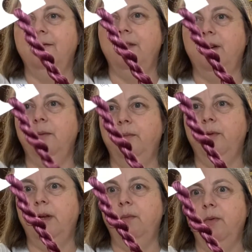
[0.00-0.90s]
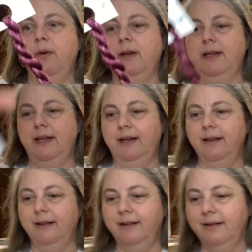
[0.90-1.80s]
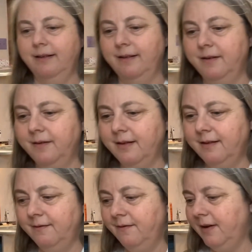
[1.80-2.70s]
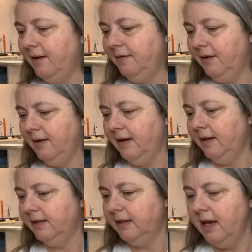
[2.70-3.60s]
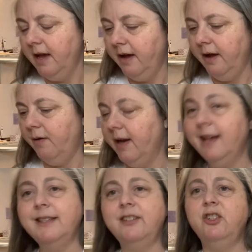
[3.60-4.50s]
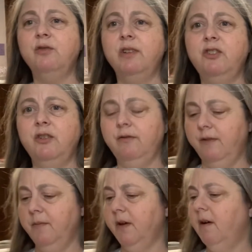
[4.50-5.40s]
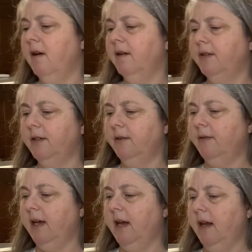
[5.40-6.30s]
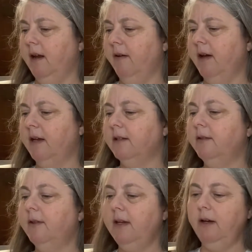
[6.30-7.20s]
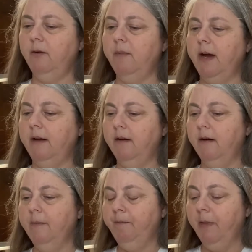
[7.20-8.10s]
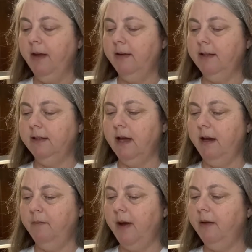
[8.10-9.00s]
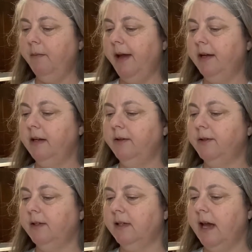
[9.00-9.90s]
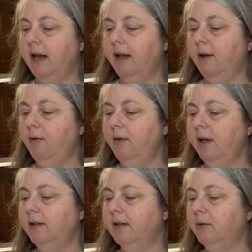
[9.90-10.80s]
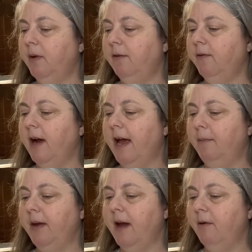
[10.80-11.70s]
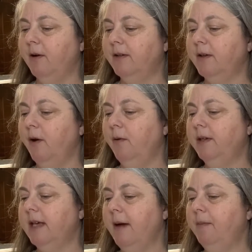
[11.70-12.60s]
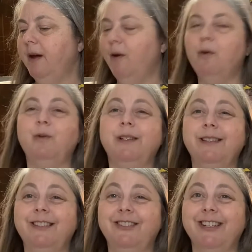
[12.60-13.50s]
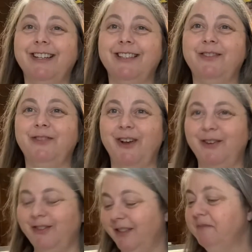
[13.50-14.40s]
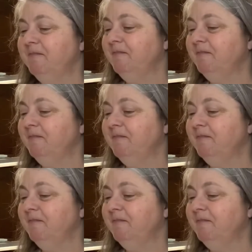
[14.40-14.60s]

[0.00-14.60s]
Very pretty burgundy. Very, very nice. Oh, I guess I should read you from the card too if I can. Okay, so the Needle Minder, designed by the Black Needle Society. Who needs to wait for happy hour? It's always happy hour when stitching is involved.